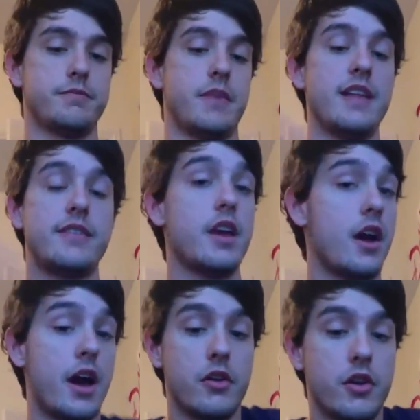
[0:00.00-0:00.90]

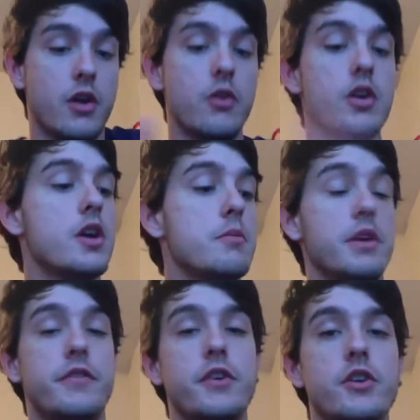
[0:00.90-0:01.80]
headset, I don't know,
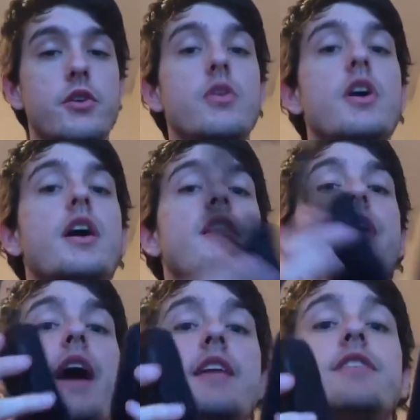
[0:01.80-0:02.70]
but if you do,
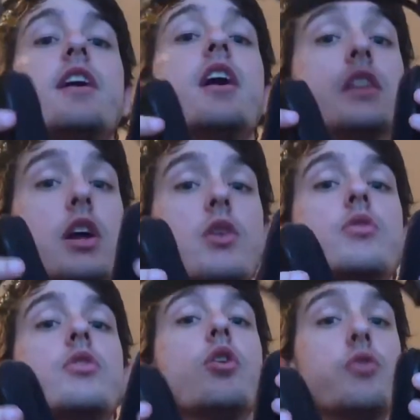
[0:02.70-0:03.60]
the headset
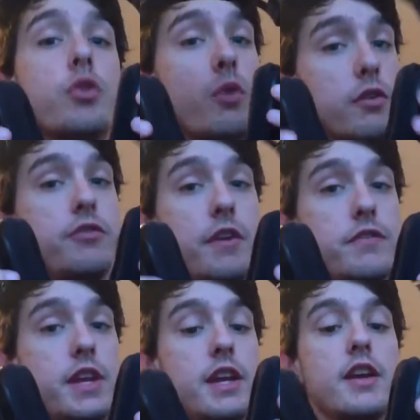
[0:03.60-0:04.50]
alone goes for
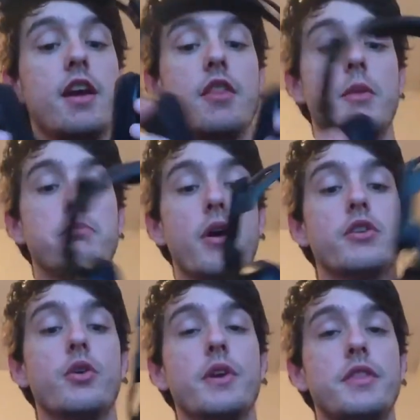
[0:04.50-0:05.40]
$150. The
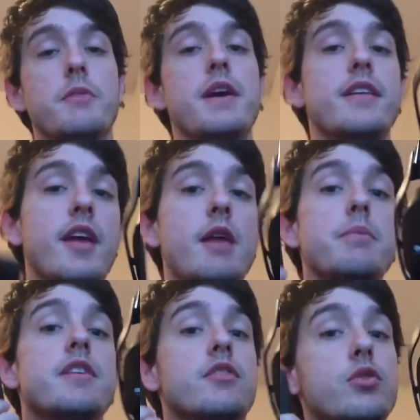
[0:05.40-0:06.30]
bundle with the mix
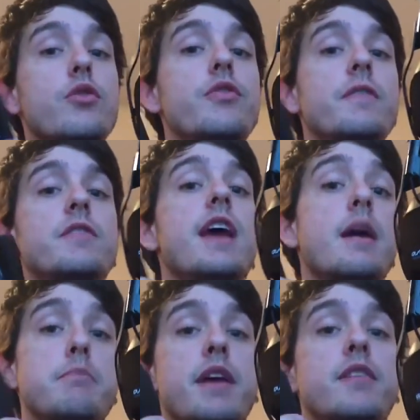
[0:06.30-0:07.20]
amp is $250
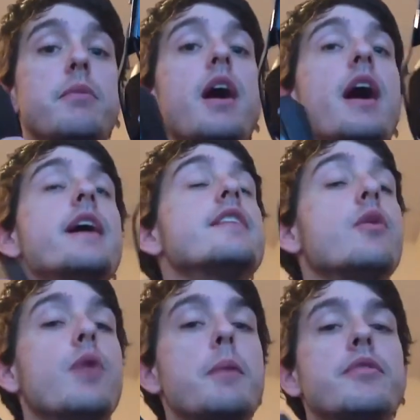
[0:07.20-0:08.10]
at Best Buy.
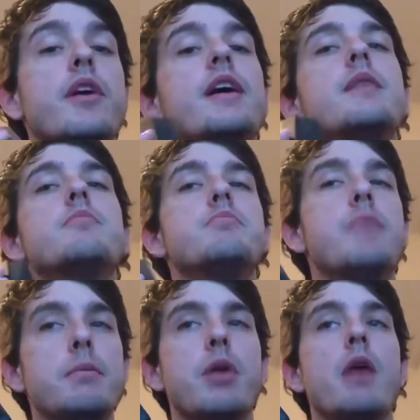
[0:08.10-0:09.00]
The
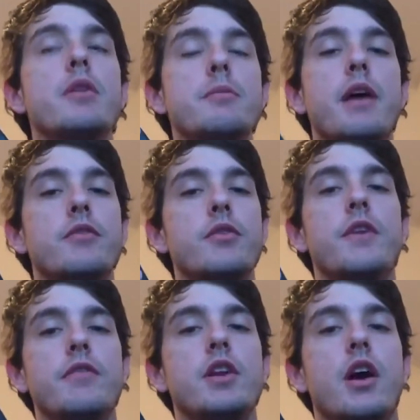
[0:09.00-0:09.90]
website, probably about
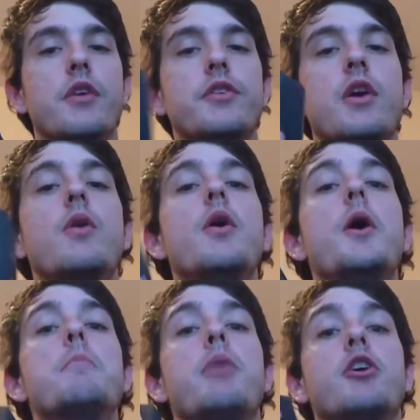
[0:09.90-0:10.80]
$250 also,
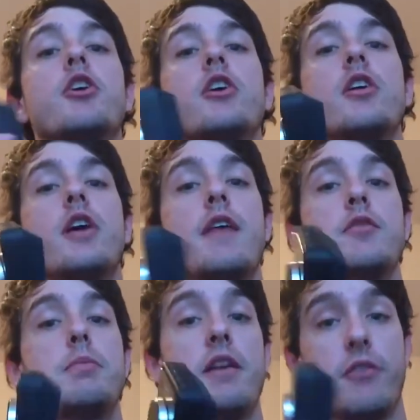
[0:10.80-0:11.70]
but you're going to
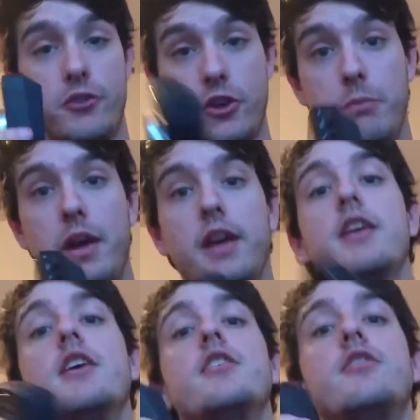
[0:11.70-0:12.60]
have to pay for
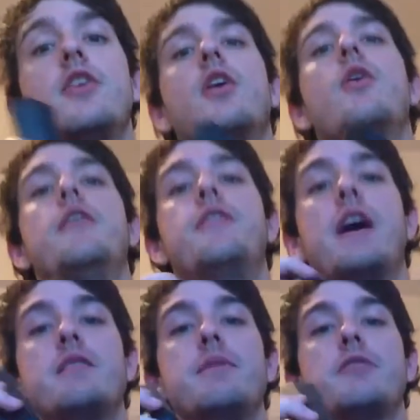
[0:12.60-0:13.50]
shipping. So if
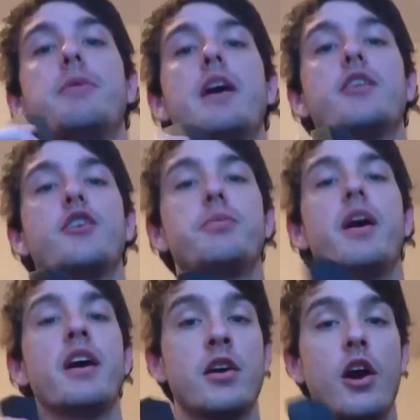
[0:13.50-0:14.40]
you have a Best Buy close
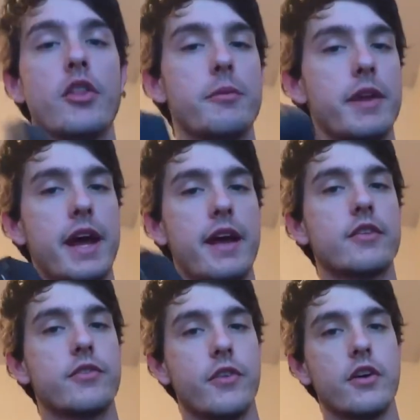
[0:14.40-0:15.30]
by, call them and
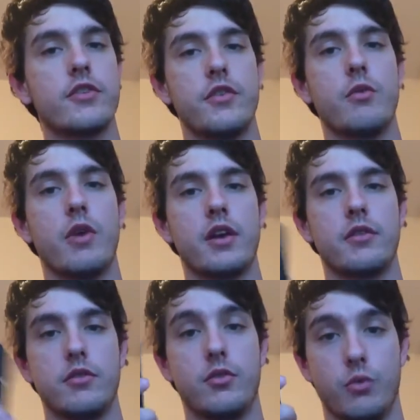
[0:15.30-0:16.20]
ask first if you want
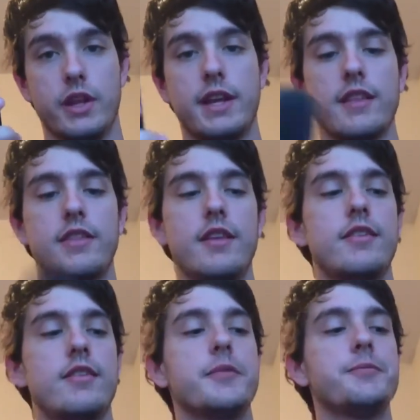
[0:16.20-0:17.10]
to really get
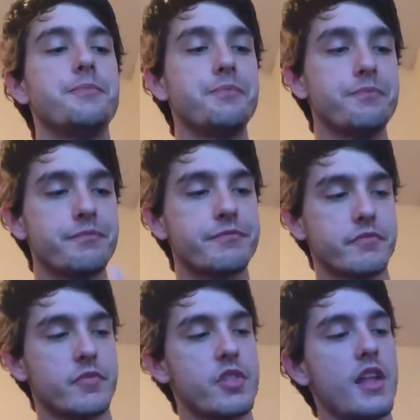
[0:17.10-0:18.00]
this.
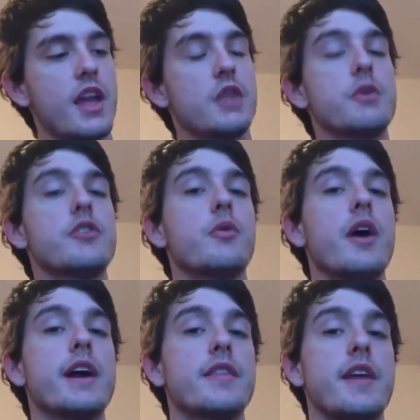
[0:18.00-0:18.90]
And the reason
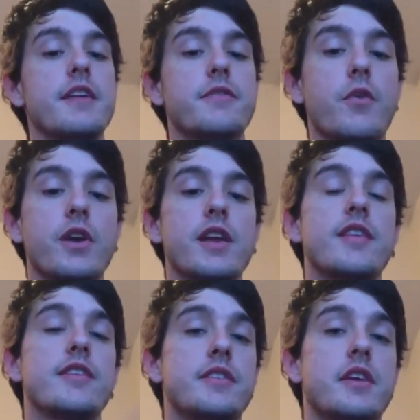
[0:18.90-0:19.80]
why I got the A40's
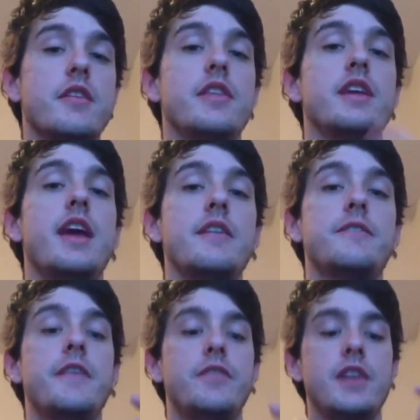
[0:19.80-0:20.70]
instead of the
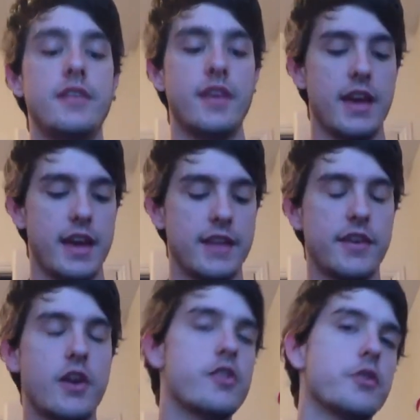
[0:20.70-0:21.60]
A50's is
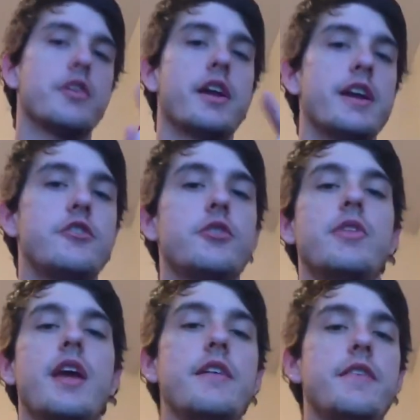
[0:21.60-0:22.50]
I heard there's a lot of issues
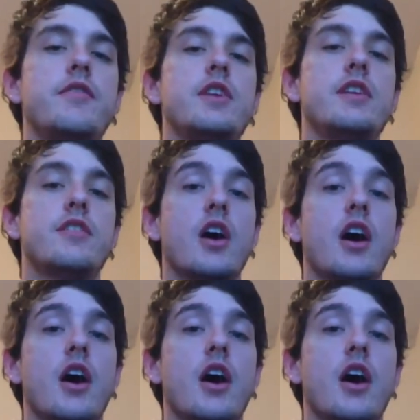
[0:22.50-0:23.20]
with the A50's